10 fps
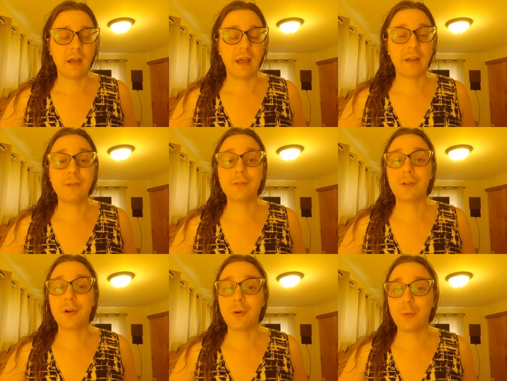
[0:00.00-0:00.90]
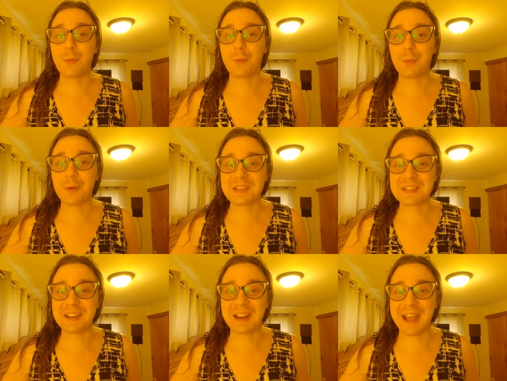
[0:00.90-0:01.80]
I don't know
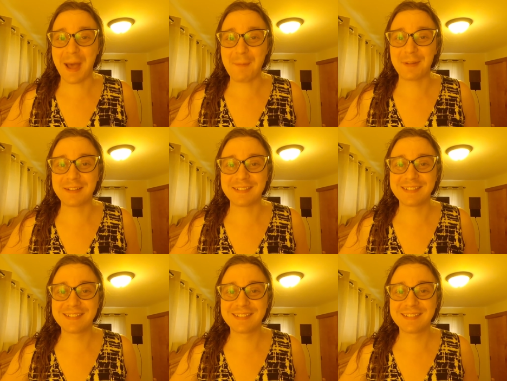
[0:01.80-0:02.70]
what's gonna happen.